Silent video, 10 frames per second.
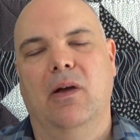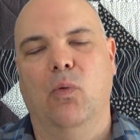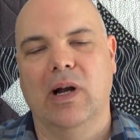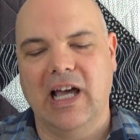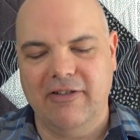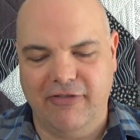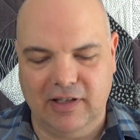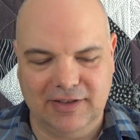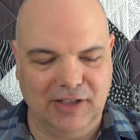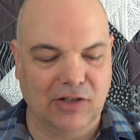When I
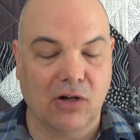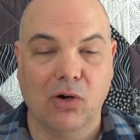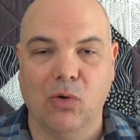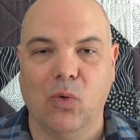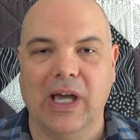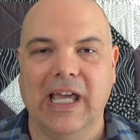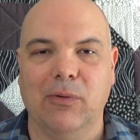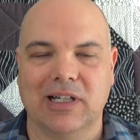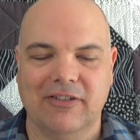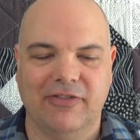felt it go away,
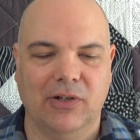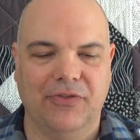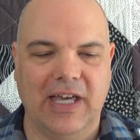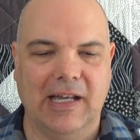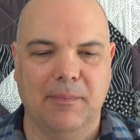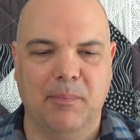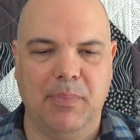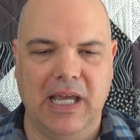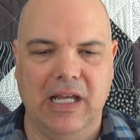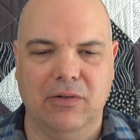when I felt that
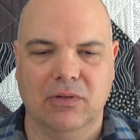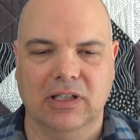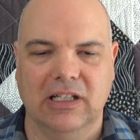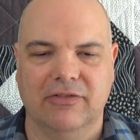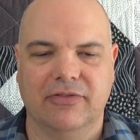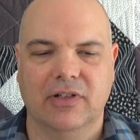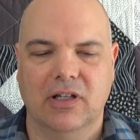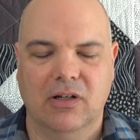pain relief,